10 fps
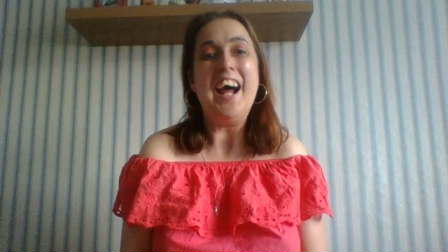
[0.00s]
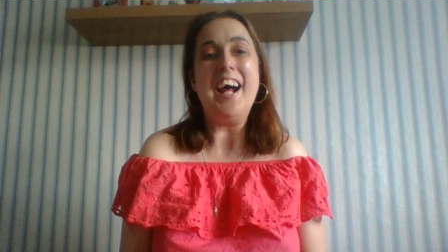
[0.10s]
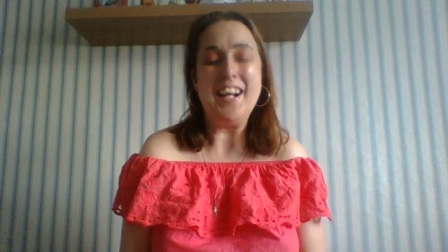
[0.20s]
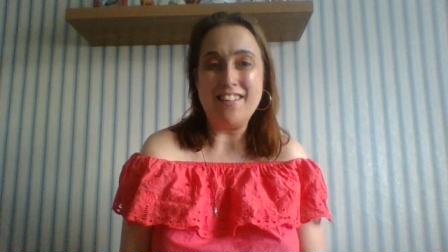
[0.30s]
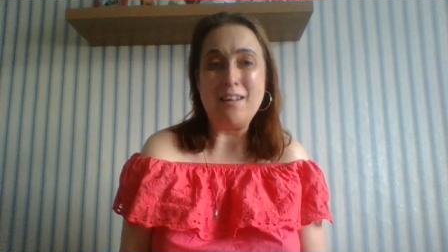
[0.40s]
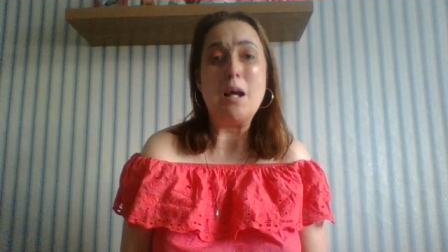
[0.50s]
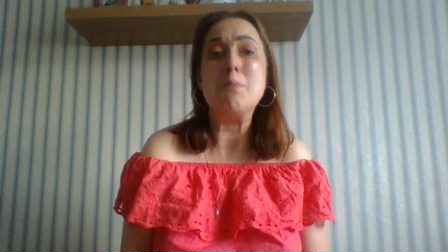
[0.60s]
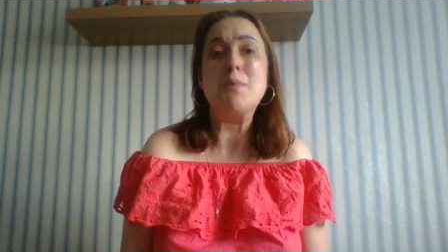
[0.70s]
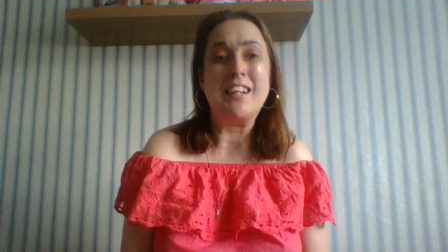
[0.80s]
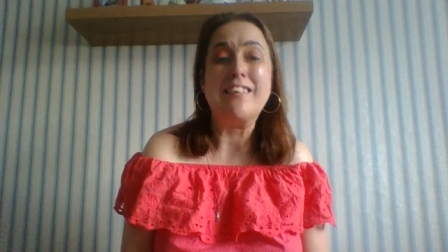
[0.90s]
And a
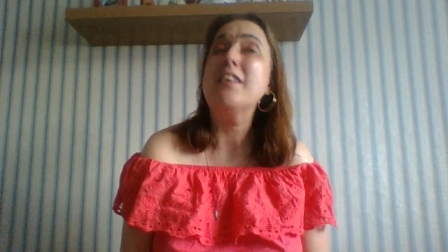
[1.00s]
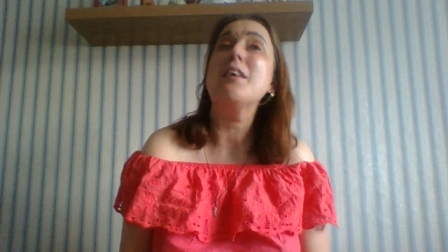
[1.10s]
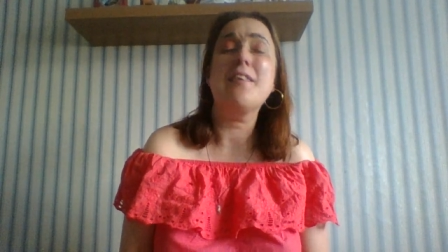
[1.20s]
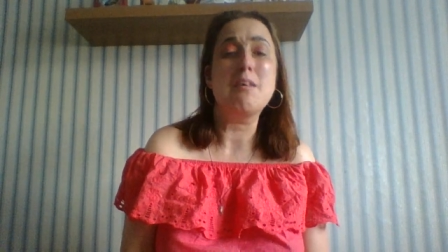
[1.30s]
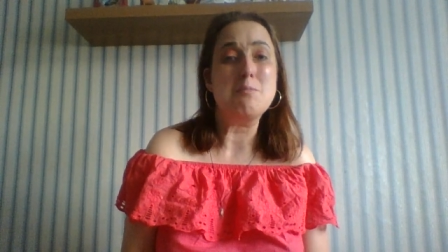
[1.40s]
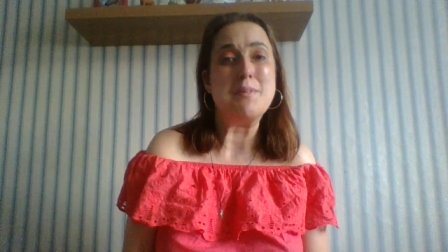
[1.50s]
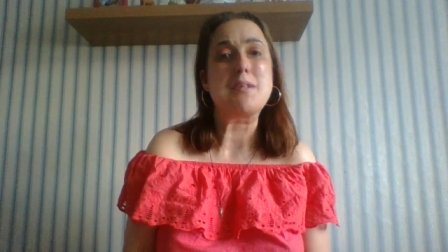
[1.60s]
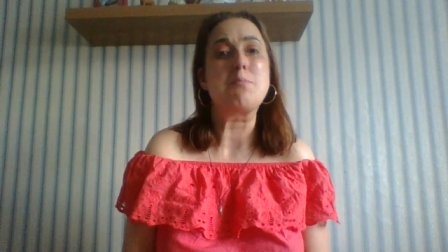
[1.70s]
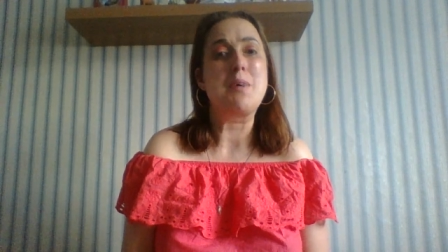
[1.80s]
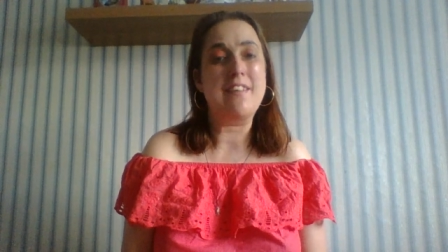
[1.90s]
big thumbs
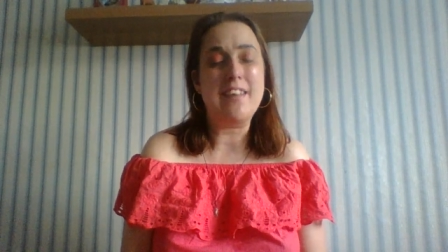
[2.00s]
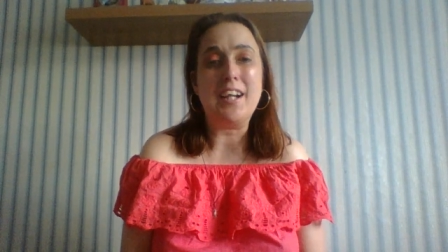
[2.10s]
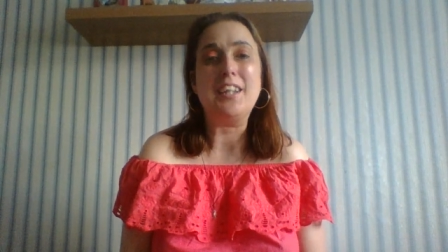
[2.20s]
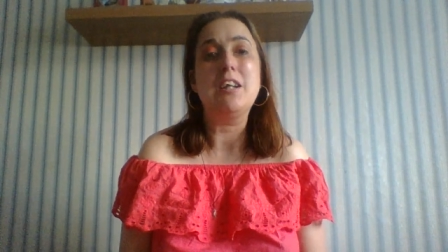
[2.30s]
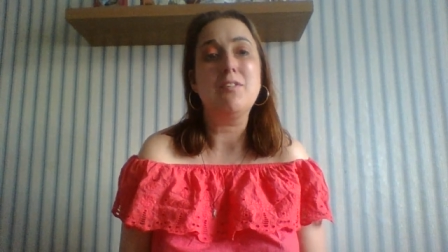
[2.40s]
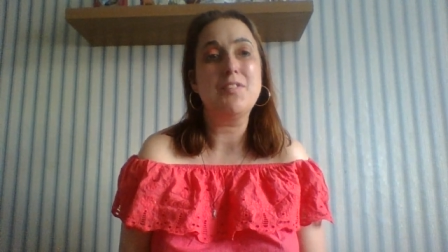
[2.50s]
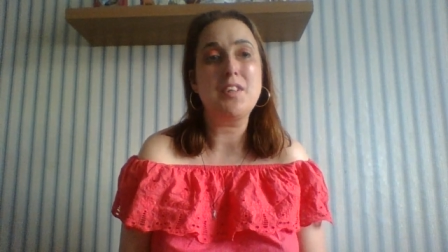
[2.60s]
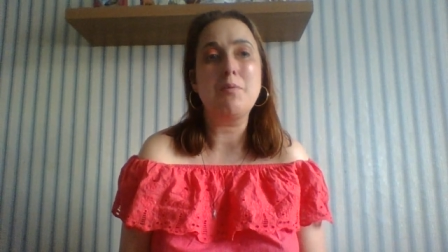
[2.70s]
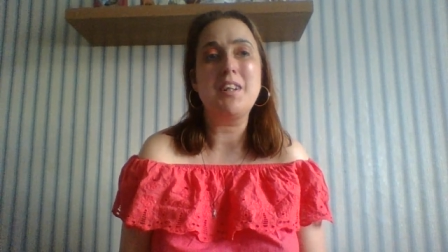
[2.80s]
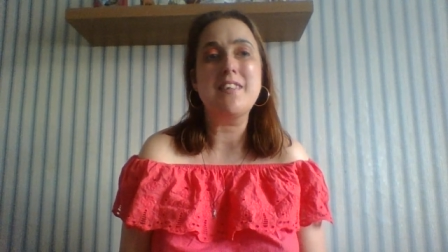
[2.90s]
up and thank you for
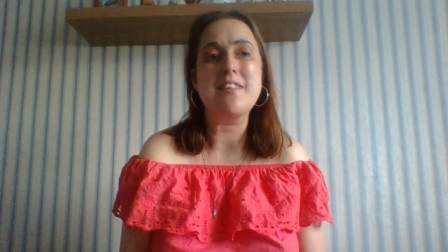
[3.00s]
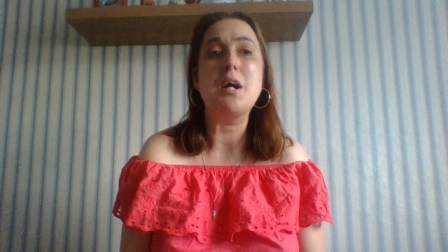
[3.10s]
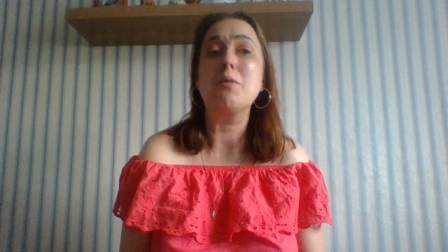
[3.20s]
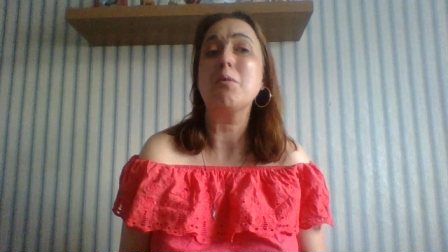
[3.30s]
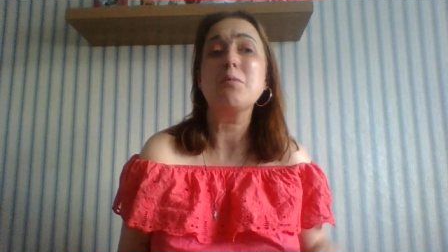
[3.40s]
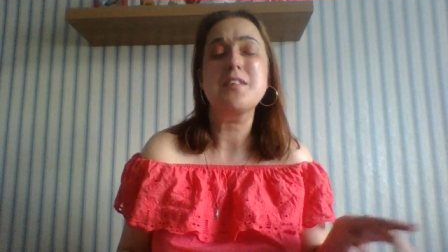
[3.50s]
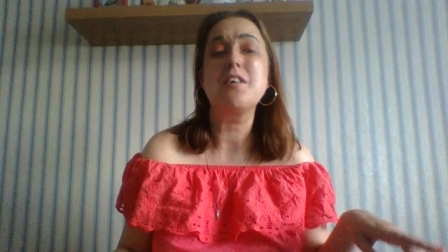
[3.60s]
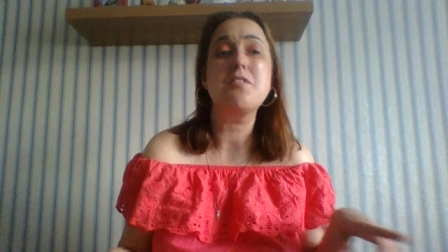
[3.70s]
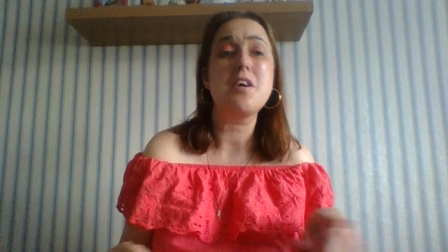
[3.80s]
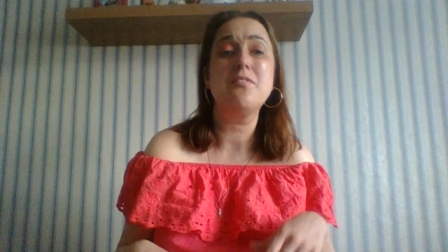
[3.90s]
doing so.
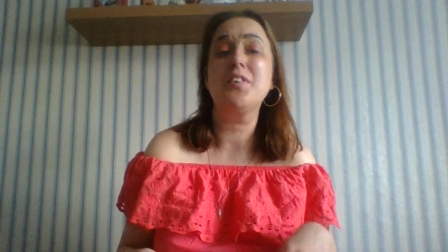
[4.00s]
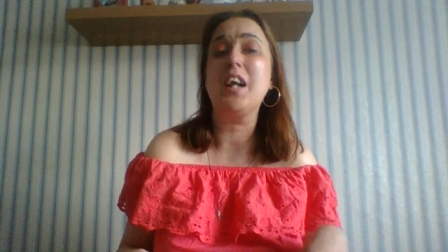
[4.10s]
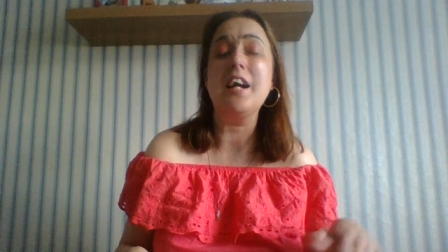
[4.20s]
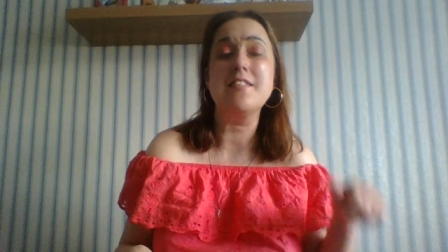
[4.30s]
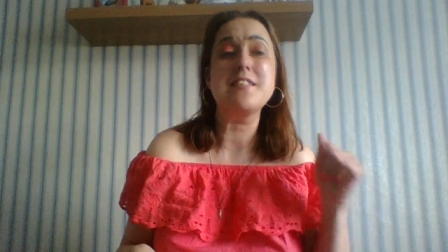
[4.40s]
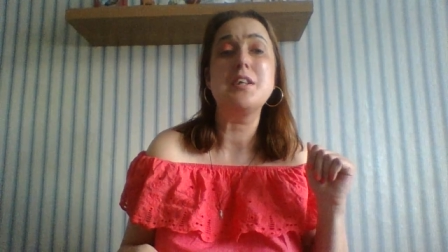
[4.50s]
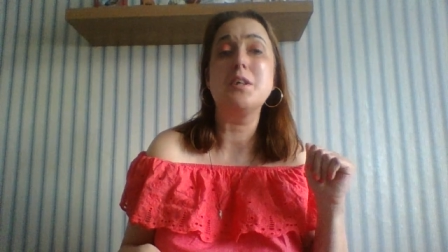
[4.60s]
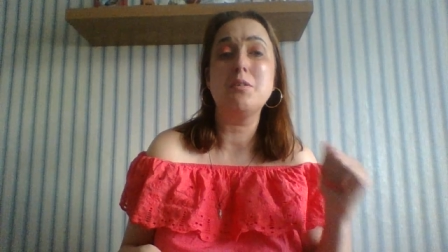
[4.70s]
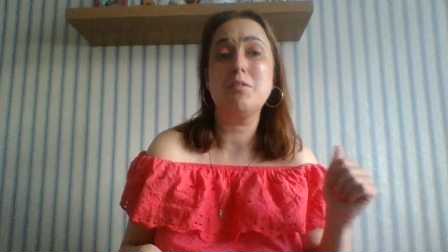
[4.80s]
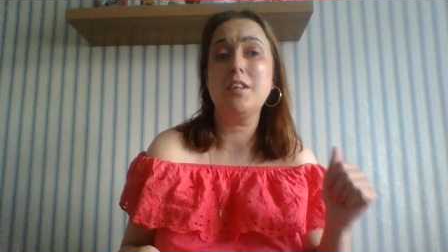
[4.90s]
Also, don't forget
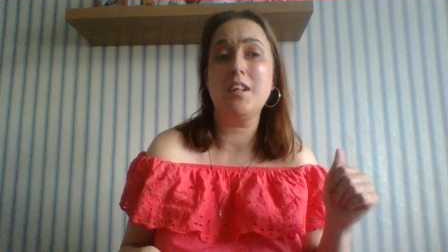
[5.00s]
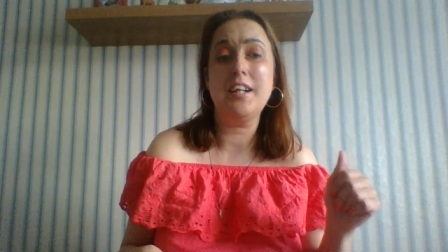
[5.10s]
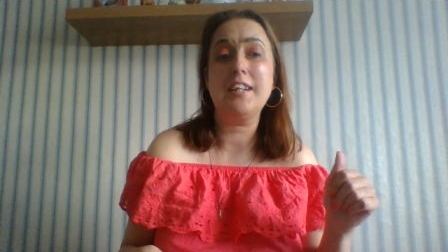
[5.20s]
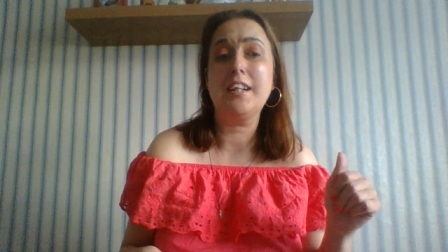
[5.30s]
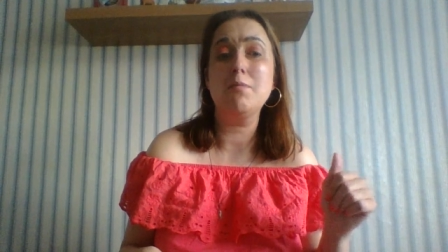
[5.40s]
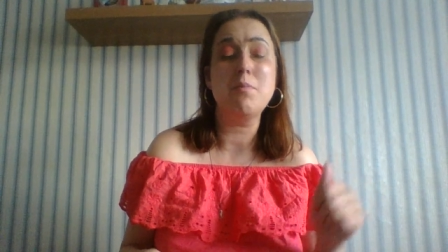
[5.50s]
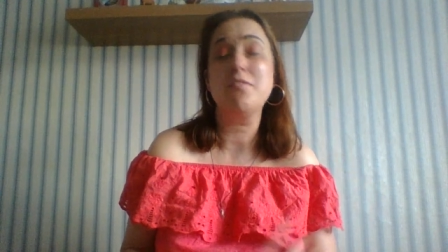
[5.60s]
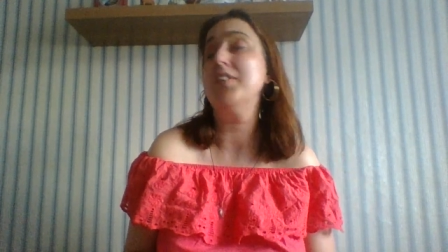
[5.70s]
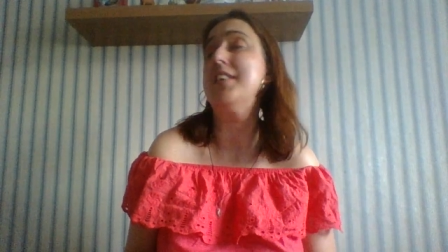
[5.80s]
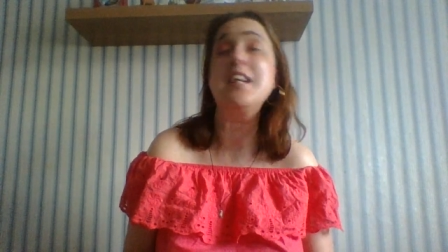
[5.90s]
to give my
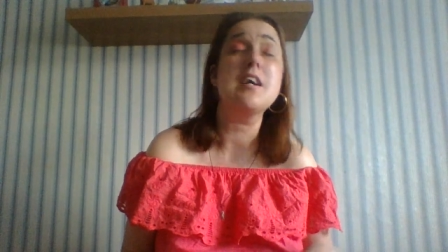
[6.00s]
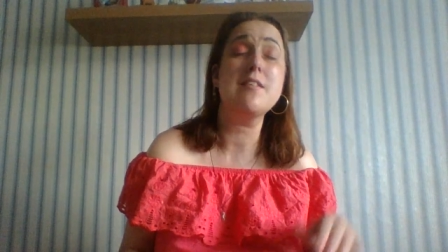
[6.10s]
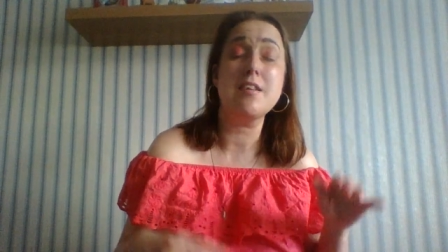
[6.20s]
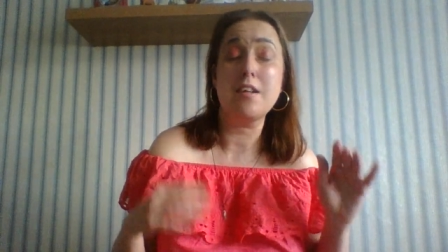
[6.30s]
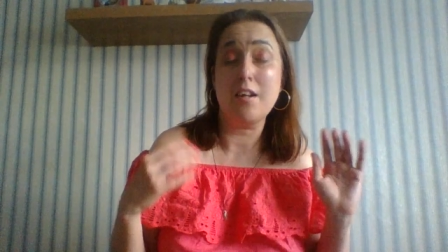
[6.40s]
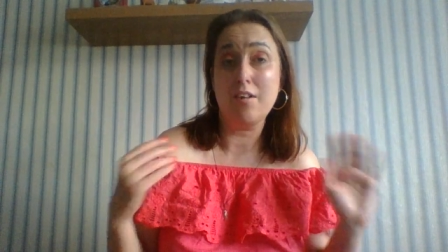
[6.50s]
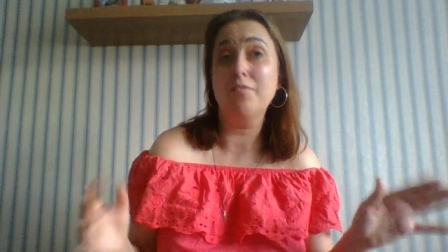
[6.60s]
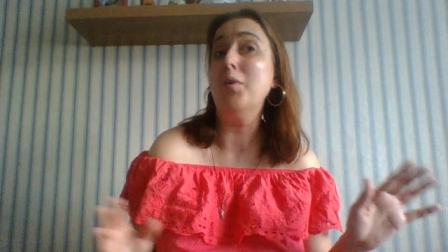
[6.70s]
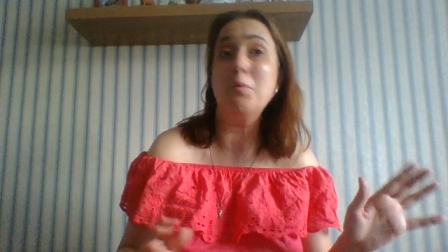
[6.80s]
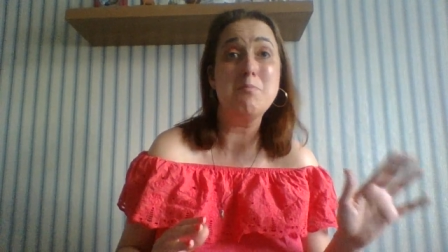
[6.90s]
videos a, a
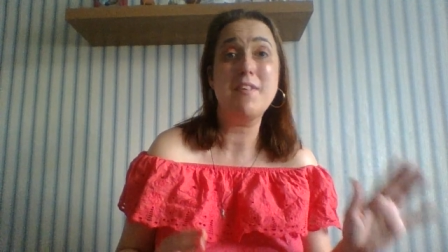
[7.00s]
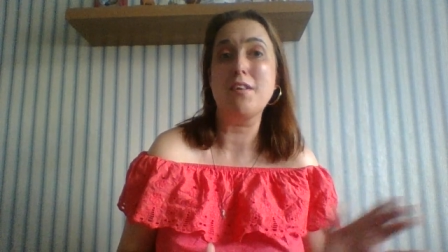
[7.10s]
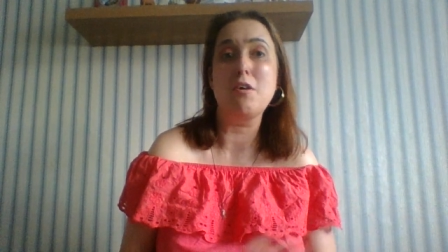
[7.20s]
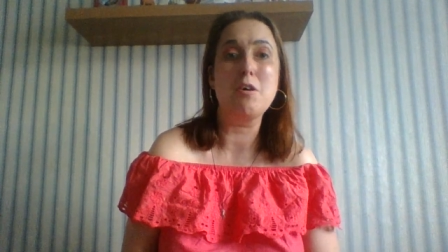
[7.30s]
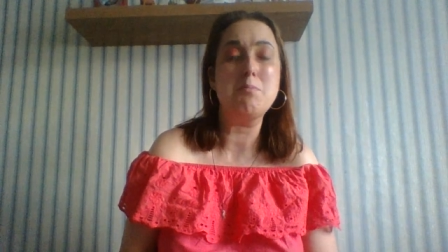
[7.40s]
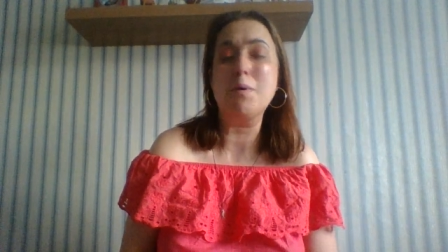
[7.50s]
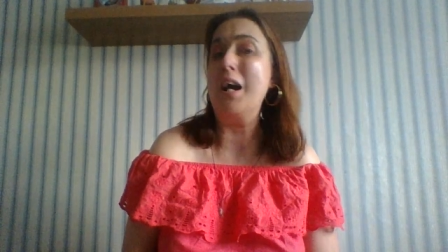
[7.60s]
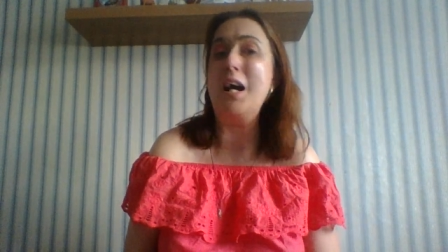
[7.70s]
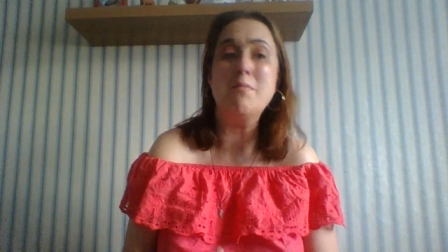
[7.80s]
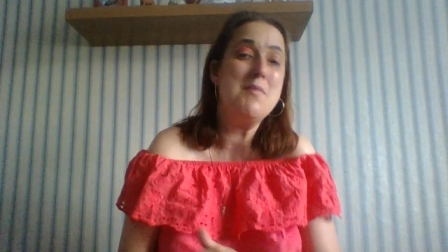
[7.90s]
thumbs up.
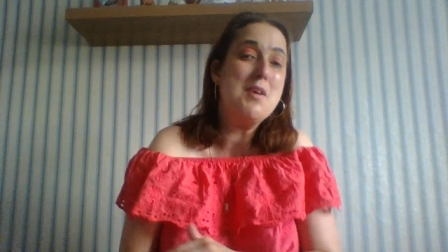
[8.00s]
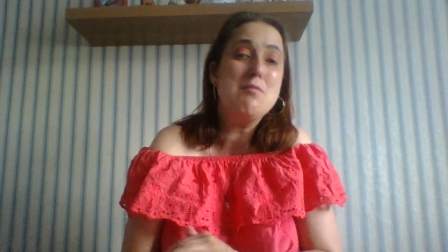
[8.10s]
Um,